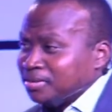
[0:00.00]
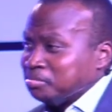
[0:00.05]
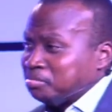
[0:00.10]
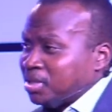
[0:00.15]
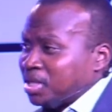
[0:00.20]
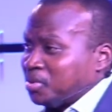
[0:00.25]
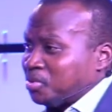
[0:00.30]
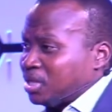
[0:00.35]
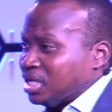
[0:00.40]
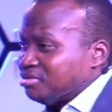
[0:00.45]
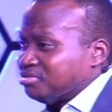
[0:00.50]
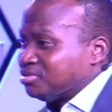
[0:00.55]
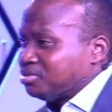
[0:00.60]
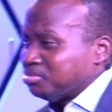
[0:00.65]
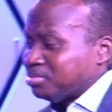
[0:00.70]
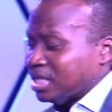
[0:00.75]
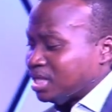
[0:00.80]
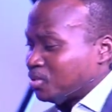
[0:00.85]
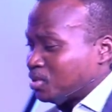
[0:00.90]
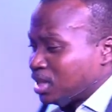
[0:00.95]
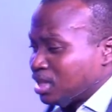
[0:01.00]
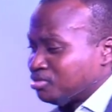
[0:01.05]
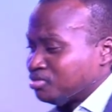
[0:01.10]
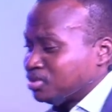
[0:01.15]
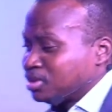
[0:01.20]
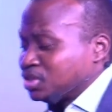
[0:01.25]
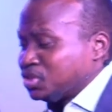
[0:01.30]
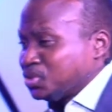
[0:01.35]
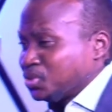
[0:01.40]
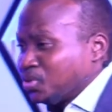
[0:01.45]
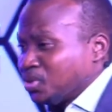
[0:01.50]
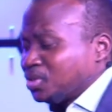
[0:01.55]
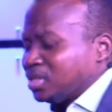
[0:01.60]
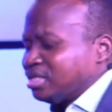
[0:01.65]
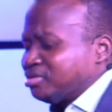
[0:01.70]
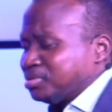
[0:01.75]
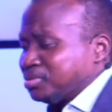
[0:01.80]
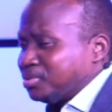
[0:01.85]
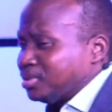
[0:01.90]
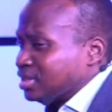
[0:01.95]
my wife would joke
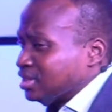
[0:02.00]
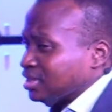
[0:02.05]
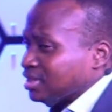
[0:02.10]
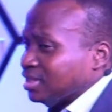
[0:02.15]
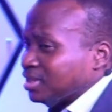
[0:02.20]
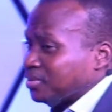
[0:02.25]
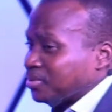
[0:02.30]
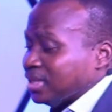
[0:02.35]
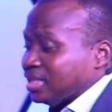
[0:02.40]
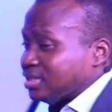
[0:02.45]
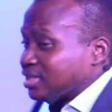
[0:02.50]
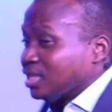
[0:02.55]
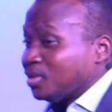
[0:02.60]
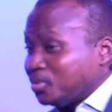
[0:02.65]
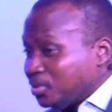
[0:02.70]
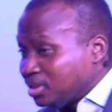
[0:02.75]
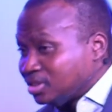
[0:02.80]
every once in a while. My